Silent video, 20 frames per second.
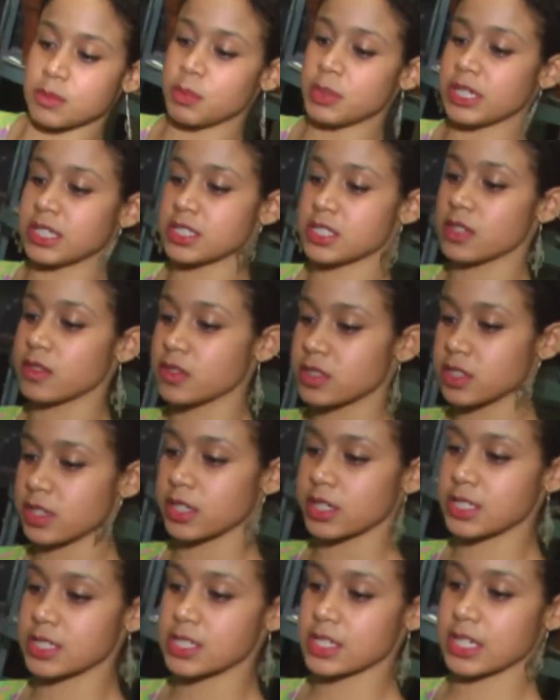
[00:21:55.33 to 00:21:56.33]
beans have
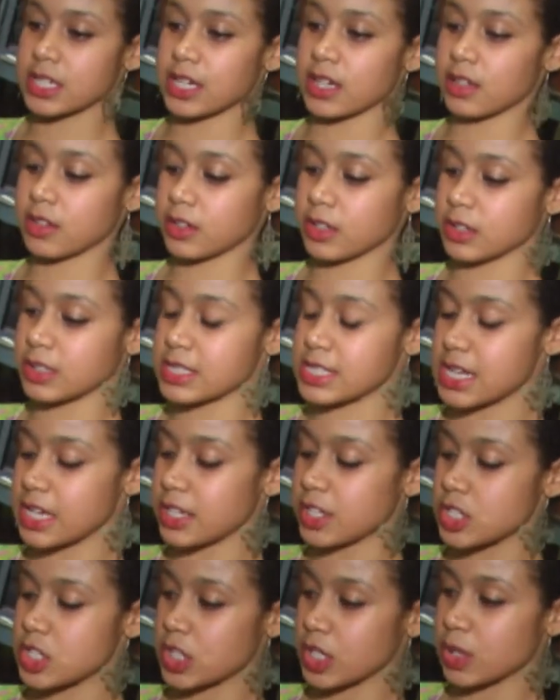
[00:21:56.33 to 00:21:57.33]
started to get a little
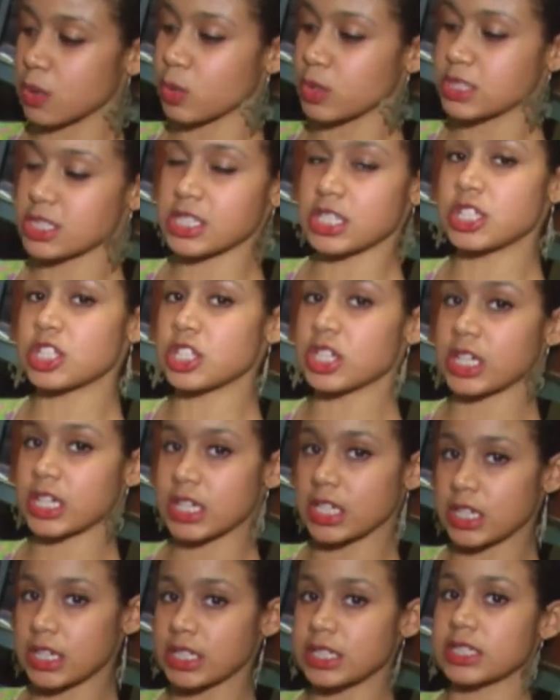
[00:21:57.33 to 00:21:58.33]
tender, once the
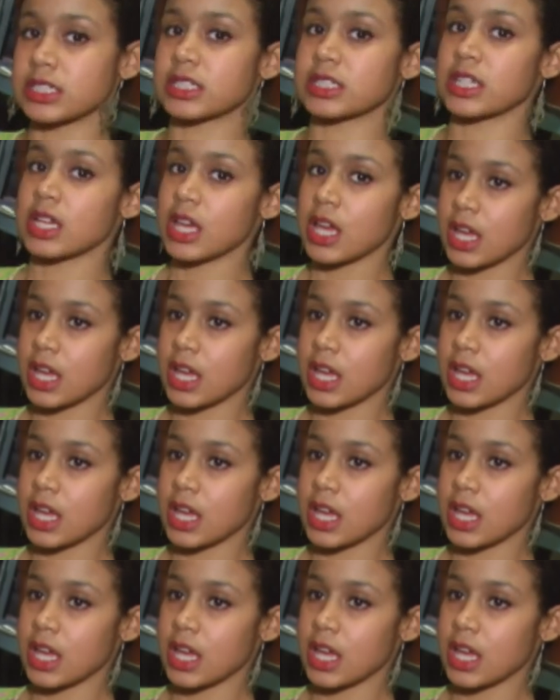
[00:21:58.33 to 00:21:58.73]
chicken has